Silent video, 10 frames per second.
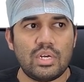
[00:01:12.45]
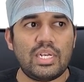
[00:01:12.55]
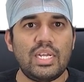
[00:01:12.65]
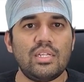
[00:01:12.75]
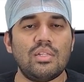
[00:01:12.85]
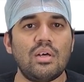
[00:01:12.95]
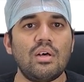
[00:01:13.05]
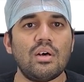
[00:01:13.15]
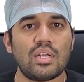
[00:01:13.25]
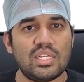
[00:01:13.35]
treat the
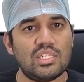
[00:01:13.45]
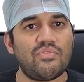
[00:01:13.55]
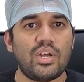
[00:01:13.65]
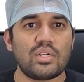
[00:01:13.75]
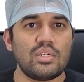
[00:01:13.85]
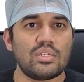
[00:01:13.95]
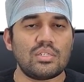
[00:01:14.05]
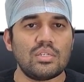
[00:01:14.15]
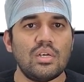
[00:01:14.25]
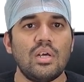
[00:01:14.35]
risk factors
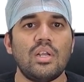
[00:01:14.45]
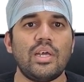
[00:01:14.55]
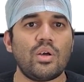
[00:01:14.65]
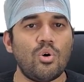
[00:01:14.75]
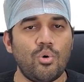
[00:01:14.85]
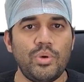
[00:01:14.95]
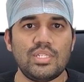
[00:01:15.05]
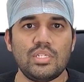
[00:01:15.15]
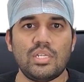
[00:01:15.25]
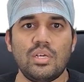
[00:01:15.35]
like
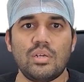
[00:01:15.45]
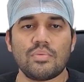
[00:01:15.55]
obesity,